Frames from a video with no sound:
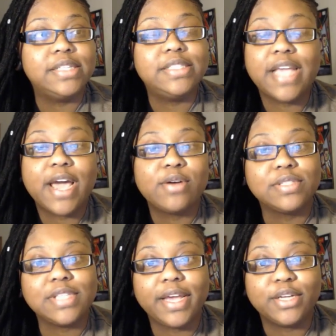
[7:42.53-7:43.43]
and it
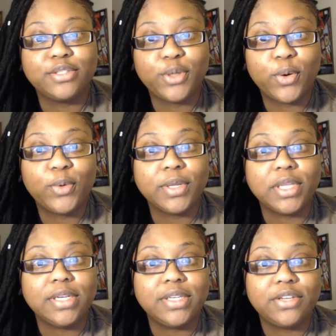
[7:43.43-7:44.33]
sounds like a
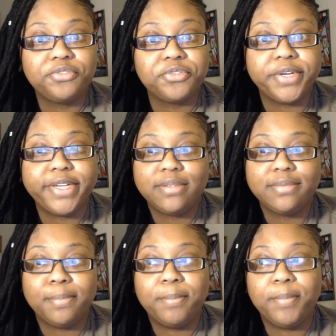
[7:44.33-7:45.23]
totally
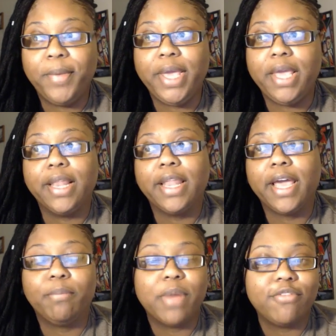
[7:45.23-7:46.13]
different me.
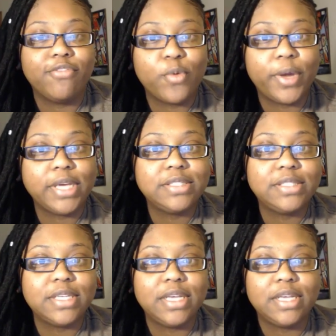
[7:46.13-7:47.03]
Like, my
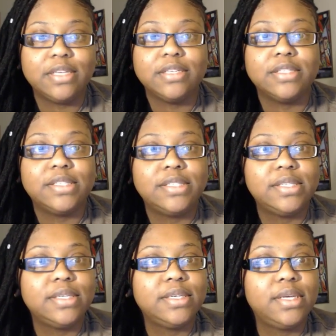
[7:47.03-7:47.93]
voice
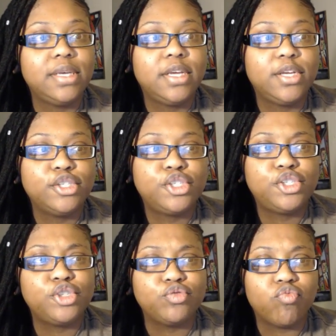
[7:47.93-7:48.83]
is
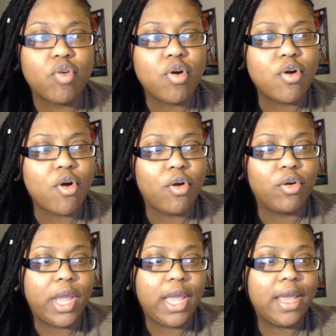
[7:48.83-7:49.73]

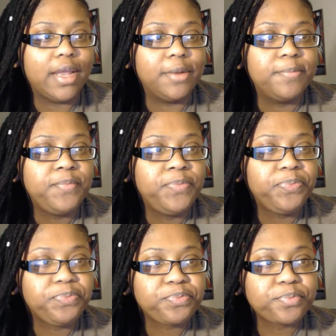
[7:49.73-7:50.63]
strong. And